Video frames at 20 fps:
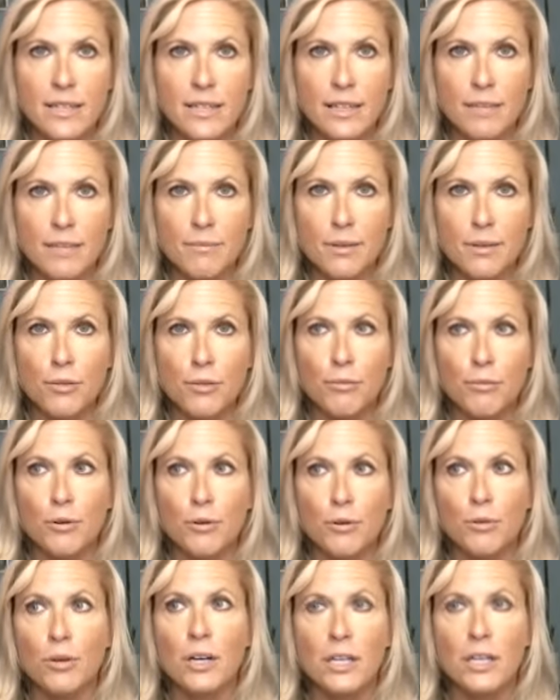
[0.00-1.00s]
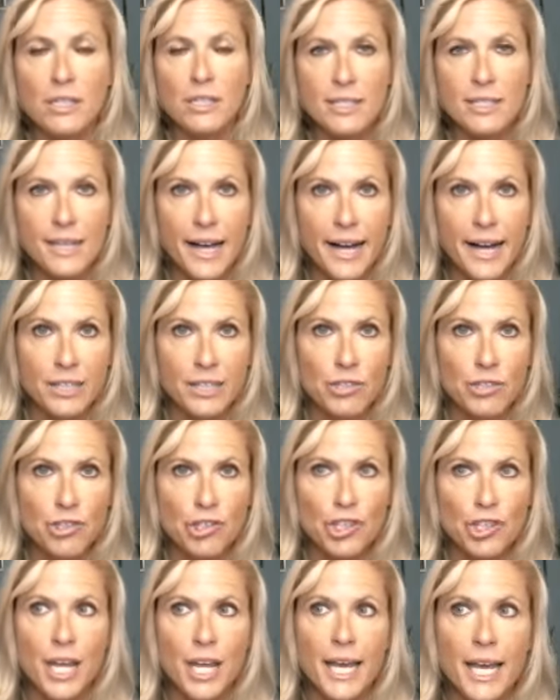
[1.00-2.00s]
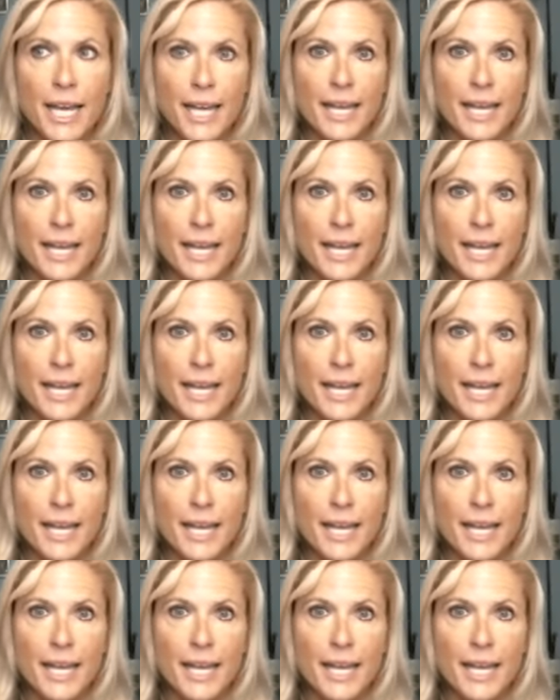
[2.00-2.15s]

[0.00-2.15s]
It can be through touch.